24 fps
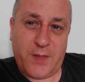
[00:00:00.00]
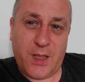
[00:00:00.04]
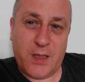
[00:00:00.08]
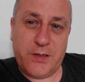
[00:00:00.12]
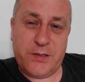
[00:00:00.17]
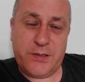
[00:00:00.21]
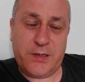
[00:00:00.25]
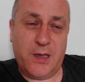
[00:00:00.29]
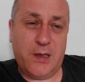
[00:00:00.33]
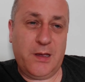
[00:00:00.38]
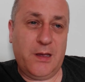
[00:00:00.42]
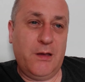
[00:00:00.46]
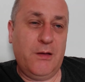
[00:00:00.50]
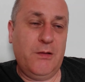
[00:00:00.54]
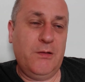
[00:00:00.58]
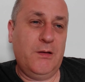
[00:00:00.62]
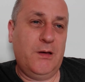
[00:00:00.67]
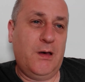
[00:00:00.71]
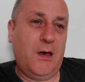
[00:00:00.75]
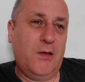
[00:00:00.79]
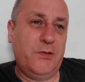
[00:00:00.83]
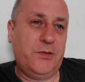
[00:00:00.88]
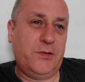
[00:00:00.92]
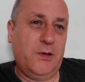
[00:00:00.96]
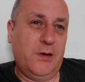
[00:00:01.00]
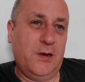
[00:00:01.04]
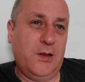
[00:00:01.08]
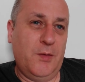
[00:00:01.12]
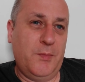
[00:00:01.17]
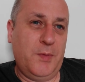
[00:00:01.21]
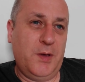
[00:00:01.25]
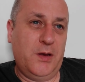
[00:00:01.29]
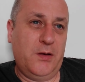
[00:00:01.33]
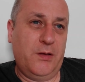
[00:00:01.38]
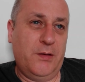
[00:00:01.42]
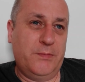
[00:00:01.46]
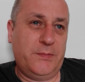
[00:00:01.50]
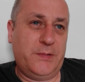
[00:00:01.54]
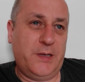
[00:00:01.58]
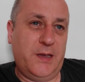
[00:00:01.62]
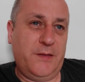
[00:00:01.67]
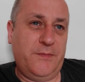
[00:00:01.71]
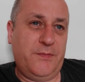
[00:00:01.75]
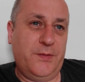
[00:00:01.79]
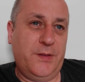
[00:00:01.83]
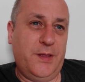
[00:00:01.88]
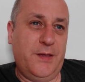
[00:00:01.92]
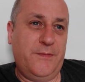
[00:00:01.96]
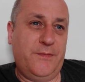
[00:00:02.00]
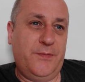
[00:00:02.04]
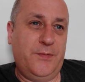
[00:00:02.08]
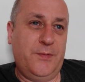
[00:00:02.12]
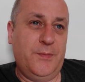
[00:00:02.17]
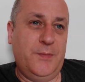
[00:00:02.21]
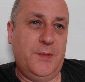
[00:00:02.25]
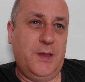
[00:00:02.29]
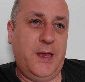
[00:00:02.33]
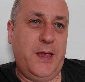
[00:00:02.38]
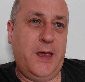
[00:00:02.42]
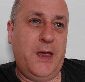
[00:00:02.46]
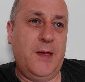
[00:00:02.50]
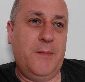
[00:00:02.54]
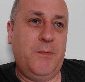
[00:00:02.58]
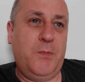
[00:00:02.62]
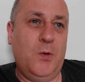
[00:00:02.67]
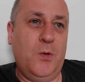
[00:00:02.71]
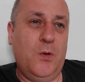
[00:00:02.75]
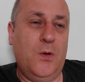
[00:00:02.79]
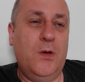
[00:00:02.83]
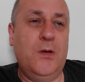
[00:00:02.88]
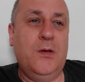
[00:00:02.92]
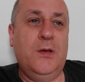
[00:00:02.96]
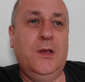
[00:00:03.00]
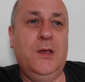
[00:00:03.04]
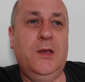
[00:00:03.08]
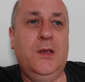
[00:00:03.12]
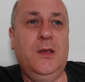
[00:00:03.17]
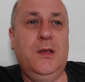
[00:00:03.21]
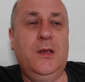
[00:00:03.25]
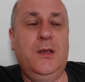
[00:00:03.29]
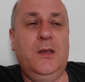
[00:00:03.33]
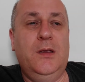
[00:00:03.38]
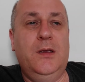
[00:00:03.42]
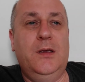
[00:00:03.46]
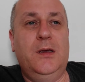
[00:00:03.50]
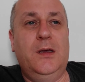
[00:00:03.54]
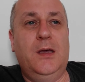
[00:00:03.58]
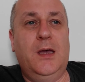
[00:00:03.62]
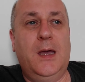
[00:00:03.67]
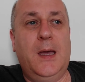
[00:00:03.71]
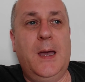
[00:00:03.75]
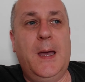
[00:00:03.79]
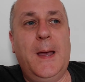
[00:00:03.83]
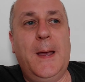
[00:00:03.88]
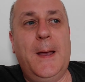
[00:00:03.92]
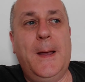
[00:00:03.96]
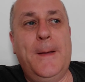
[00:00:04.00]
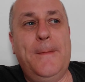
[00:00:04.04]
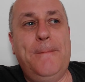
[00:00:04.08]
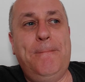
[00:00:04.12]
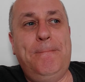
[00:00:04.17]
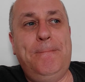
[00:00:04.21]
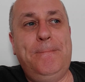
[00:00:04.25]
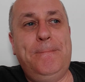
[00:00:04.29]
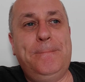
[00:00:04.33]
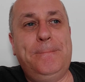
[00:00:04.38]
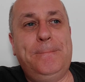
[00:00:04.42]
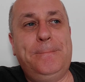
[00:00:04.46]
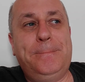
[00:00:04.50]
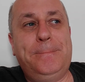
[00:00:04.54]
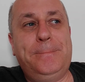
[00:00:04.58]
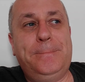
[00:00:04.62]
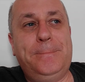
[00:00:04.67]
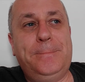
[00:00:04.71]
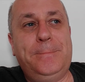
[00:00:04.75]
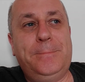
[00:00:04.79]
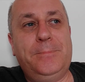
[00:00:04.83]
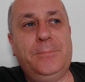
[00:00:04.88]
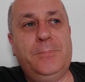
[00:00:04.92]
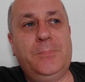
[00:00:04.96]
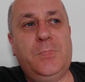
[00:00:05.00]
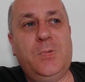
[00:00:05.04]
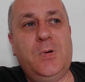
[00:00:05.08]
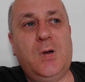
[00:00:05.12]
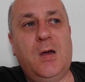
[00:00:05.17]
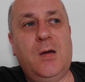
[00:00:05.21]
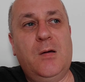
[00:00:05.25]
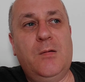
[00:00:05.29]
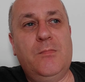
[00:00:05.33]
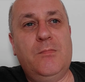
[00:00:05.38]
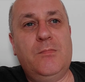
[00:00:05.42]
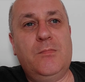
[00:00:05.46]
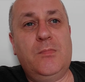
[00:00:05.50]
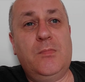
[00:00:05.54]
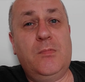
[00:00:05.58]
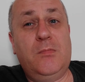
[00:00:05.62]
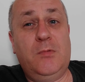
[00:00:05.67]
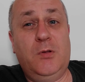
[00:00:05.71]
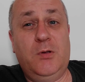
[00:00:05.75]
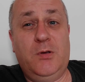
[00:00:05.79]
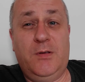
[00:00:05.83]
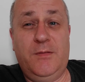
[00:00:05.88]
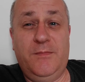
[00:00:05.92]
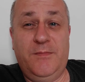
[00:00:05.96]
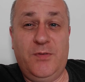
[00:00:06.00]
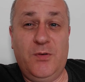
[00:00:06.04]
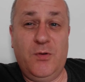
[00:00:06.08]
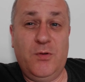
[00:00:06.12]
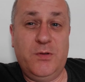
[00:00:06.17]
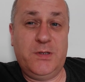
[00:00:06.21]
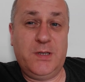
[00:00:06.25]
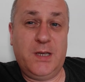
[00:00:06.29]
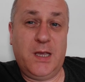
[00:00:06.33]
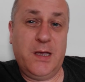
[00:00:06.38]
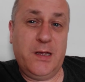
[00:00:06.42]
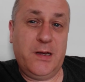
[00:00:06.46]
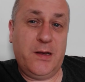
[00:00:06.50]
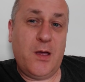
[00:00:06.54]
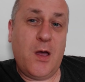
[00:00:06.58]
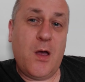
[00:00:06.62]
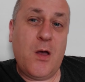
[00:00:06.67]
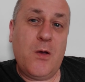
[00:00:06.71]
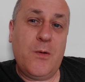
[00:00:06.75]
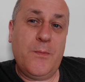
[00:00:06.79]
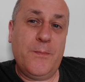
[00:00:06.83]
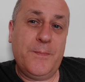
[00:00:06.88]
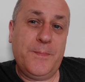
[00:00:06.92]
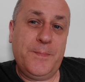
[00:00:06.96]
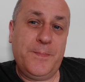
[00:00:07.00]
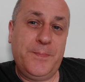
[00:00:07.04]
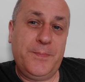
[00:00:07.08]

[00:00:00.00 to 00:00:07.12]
so i'll do a little bit of an update for that from the airport um, but i'm looking forward to getting home